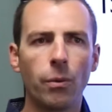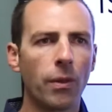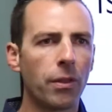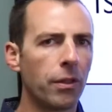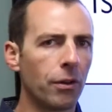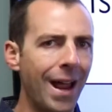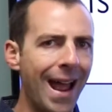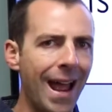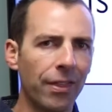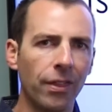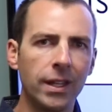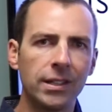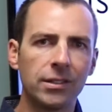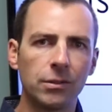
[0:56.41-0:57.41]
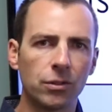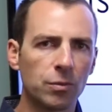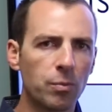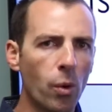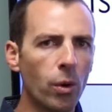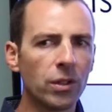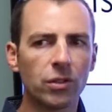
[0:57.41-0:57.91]
whether they're athletes in
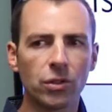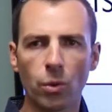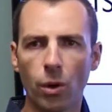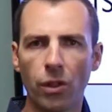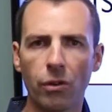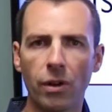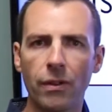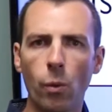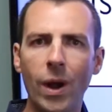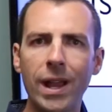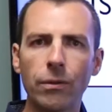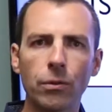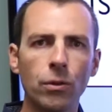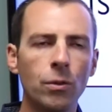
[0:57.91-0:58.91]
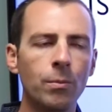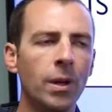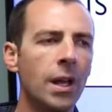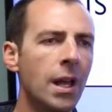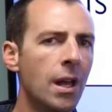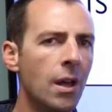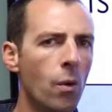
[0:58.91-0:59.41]
sports or they're in the weight room,
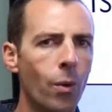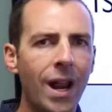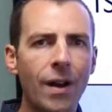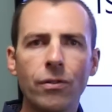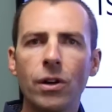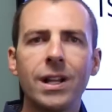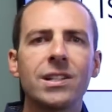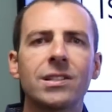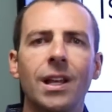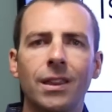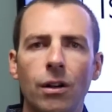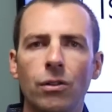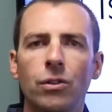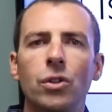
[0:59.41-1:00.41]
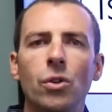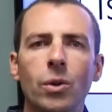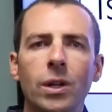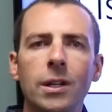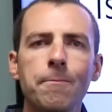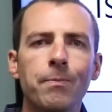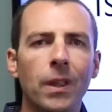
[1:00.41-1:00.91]
whatever it is that they're
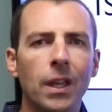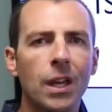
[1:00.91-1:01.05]
doing,